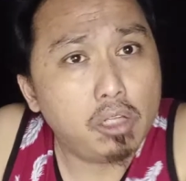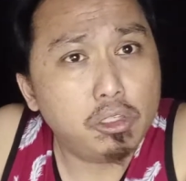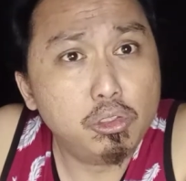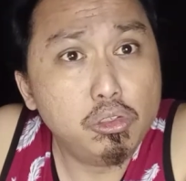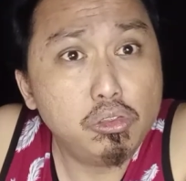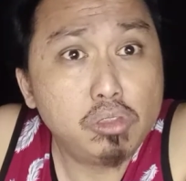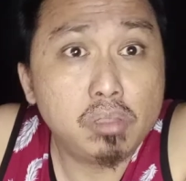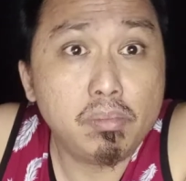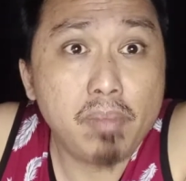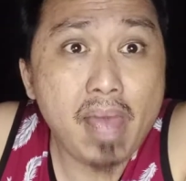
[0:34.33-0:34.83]

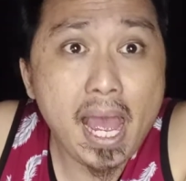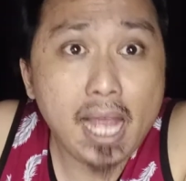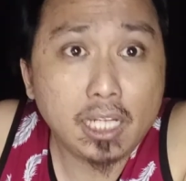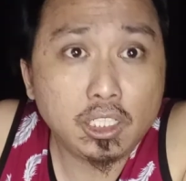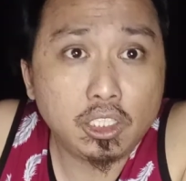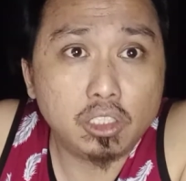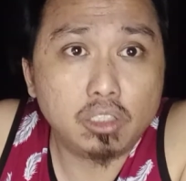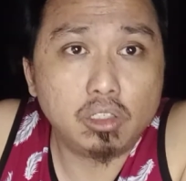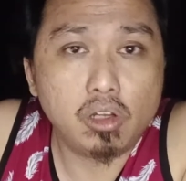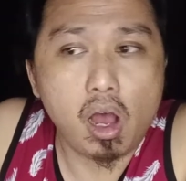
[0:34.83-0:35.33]
do some
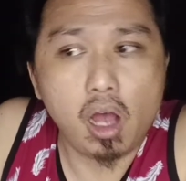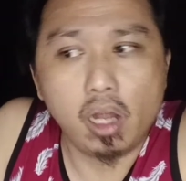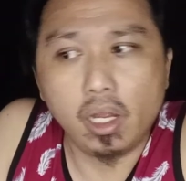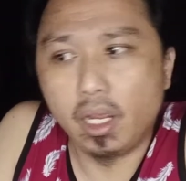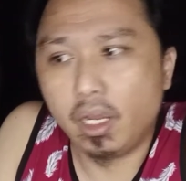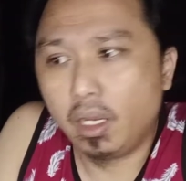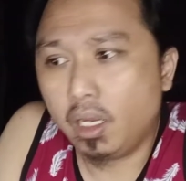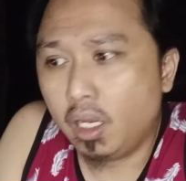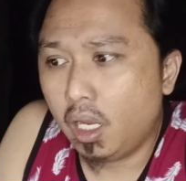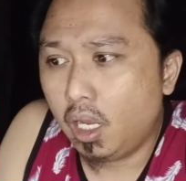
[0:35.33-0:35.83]
action on
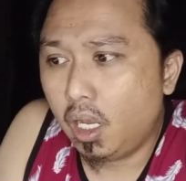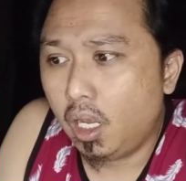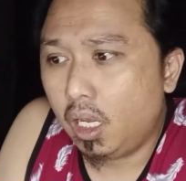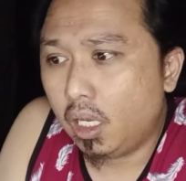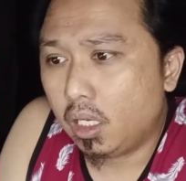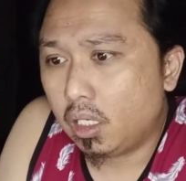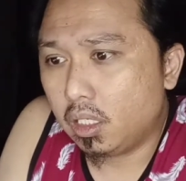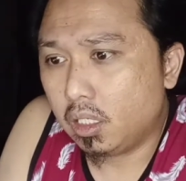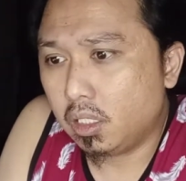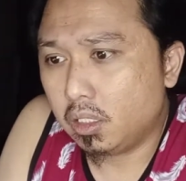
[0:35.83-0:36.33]
it
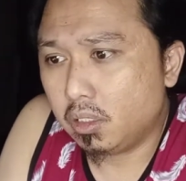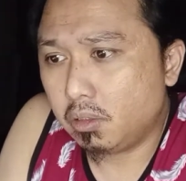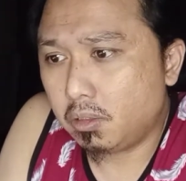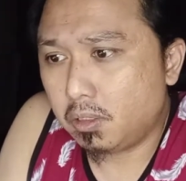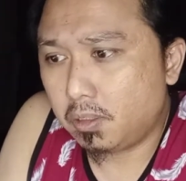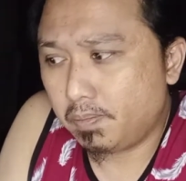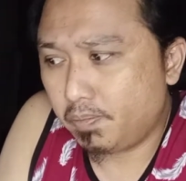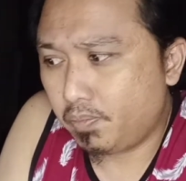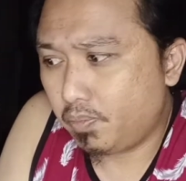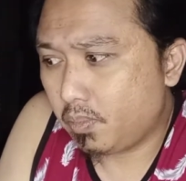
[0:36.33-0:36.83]

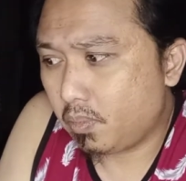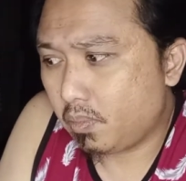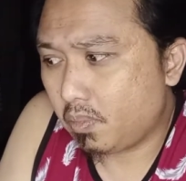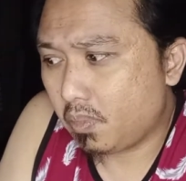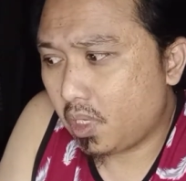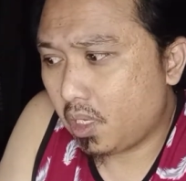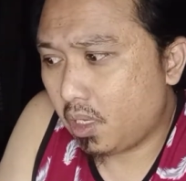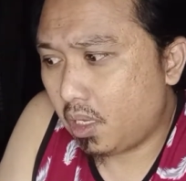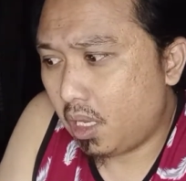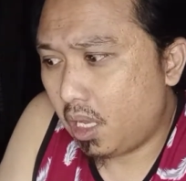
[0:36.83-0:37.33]
because
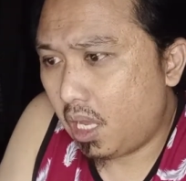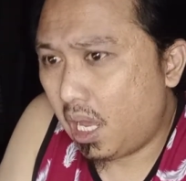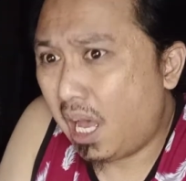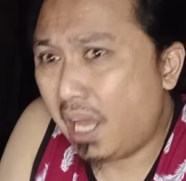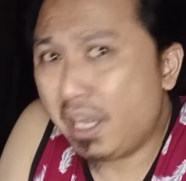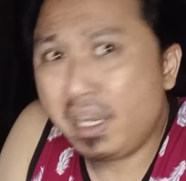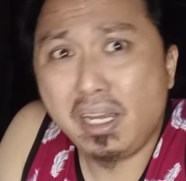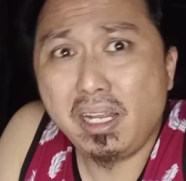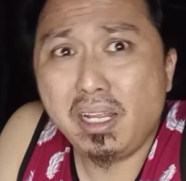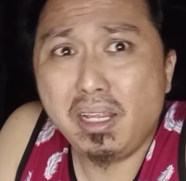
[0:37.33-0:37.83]

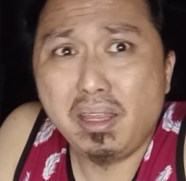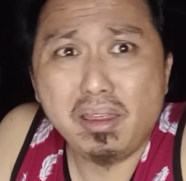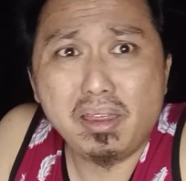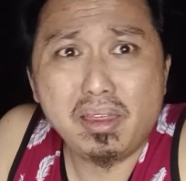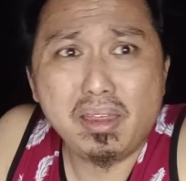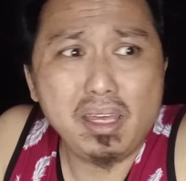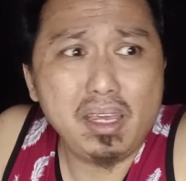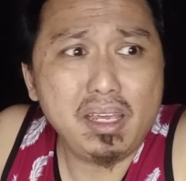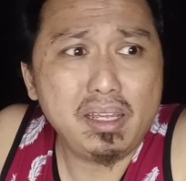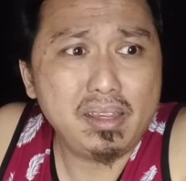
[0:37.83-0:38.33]
I didn't
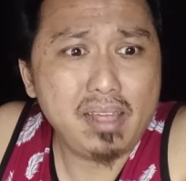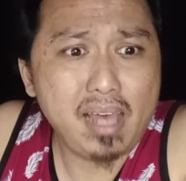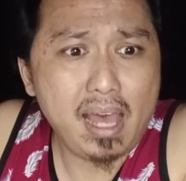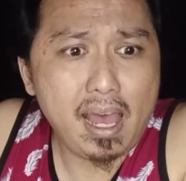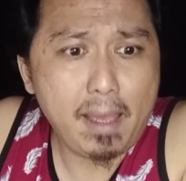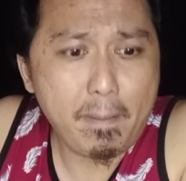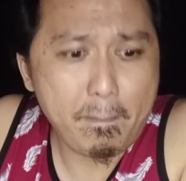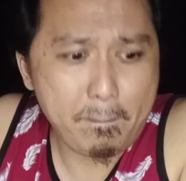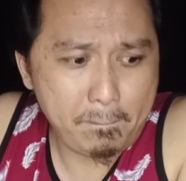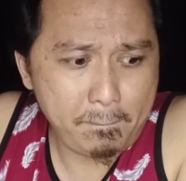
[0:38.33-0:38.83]
think
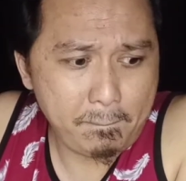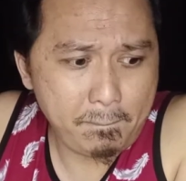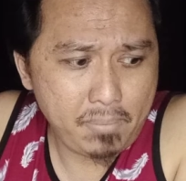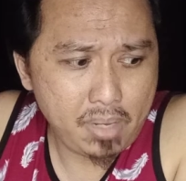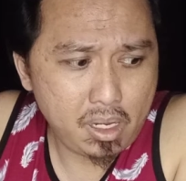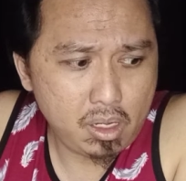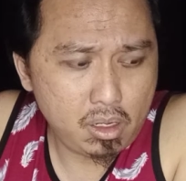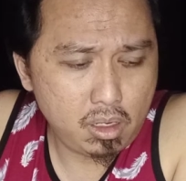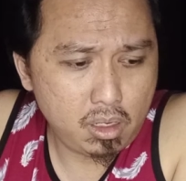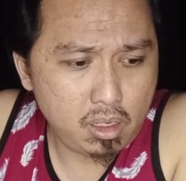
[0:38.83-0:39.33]
that
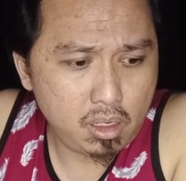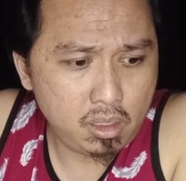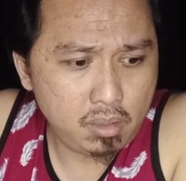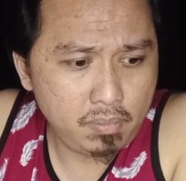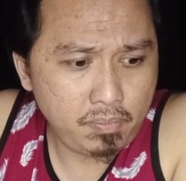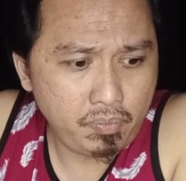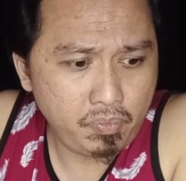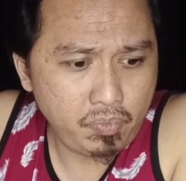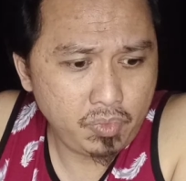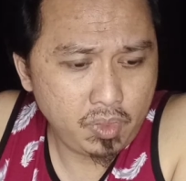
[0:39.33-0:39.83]

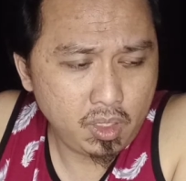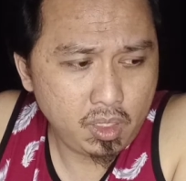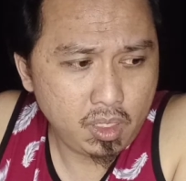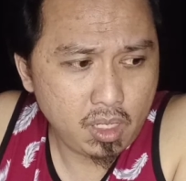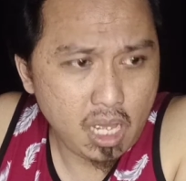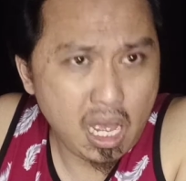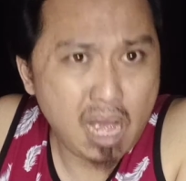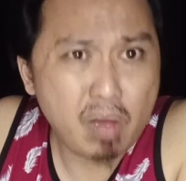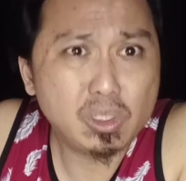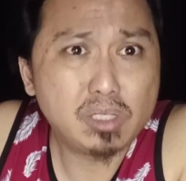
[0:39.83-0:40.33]
I
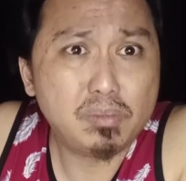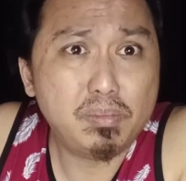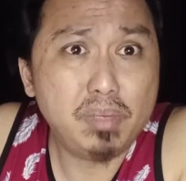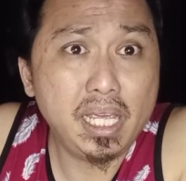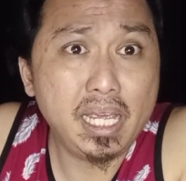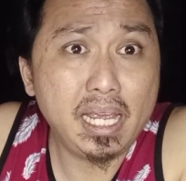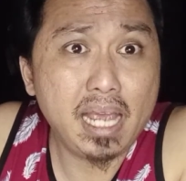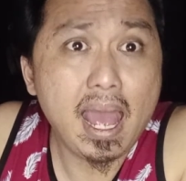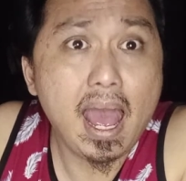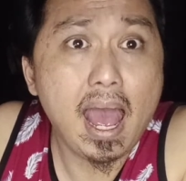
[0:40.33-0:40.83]
was
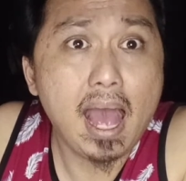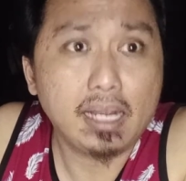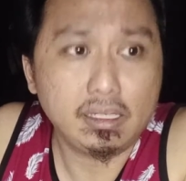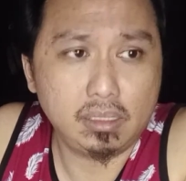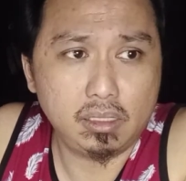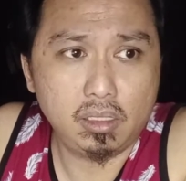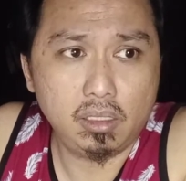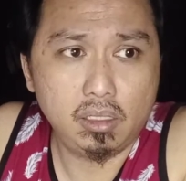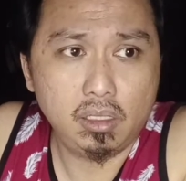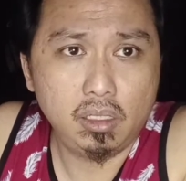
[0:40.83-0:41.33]
being
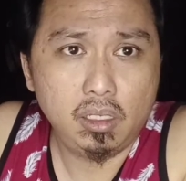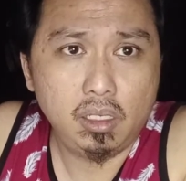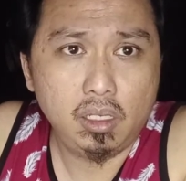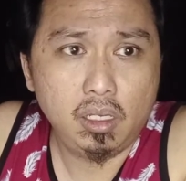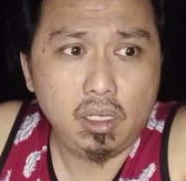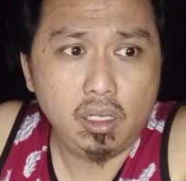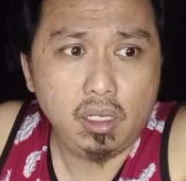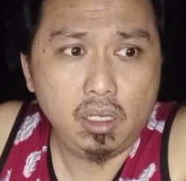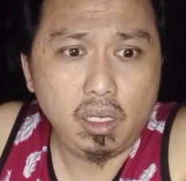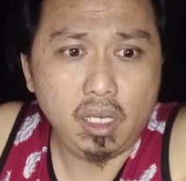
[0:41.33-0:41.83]
hacked,
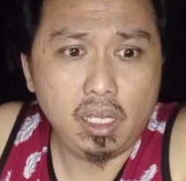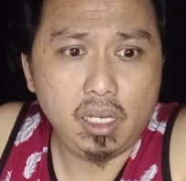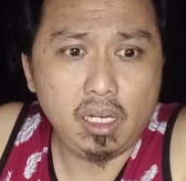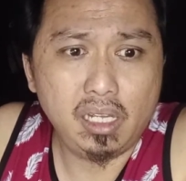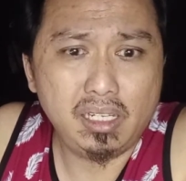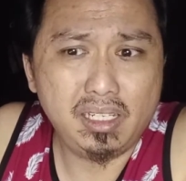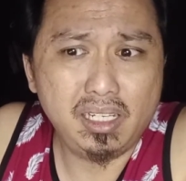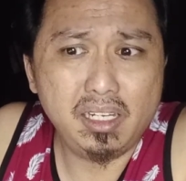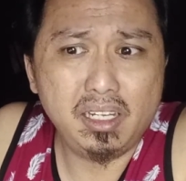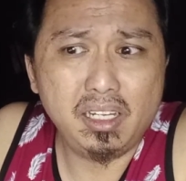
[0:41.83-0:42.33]
and
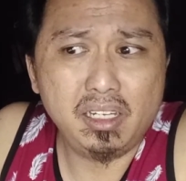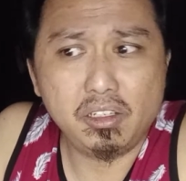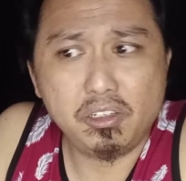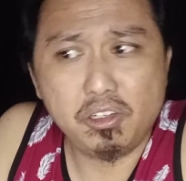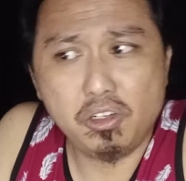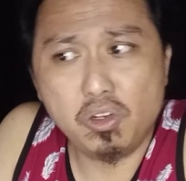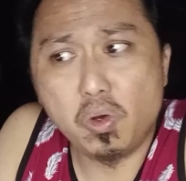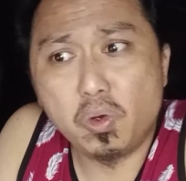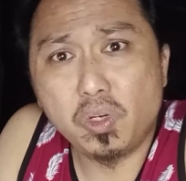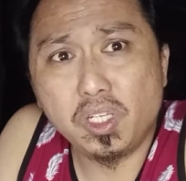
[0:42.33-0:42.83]
I
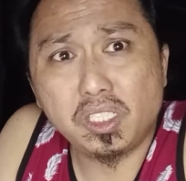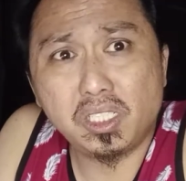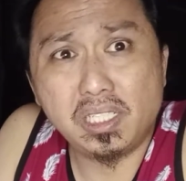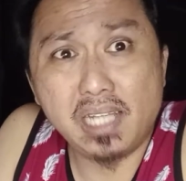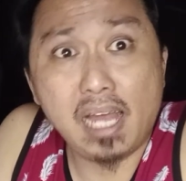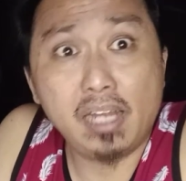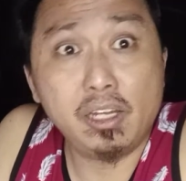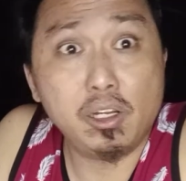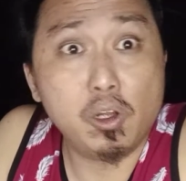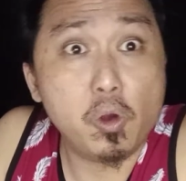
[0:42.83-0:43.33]
didn't notice
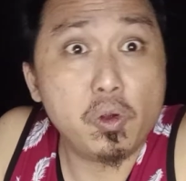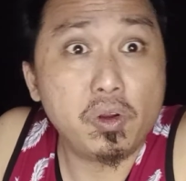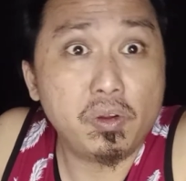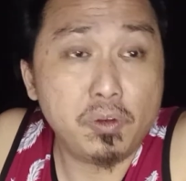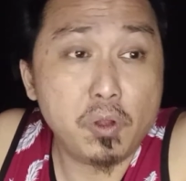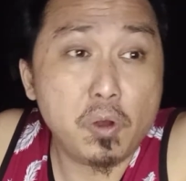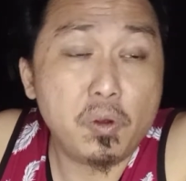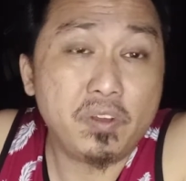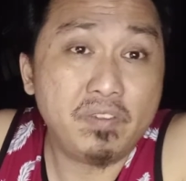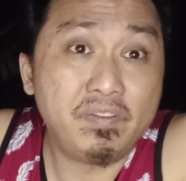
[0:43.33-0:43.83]
that
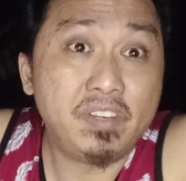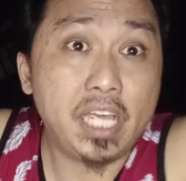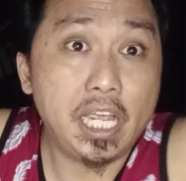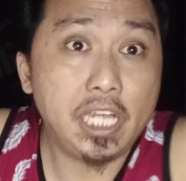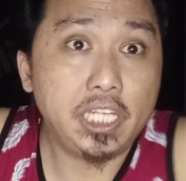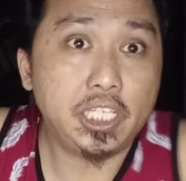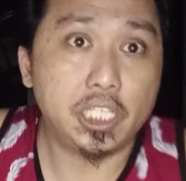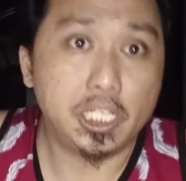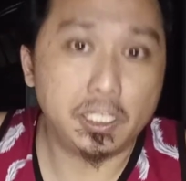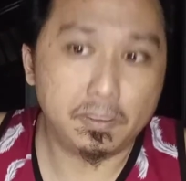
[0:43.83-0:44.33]

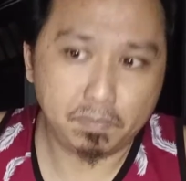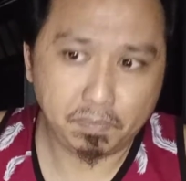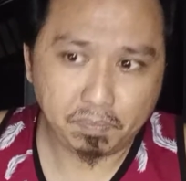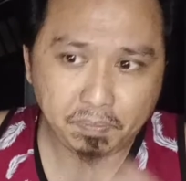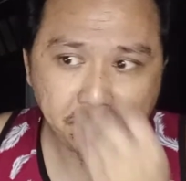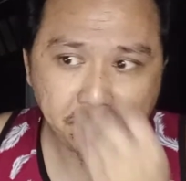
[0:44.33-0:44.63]
notification.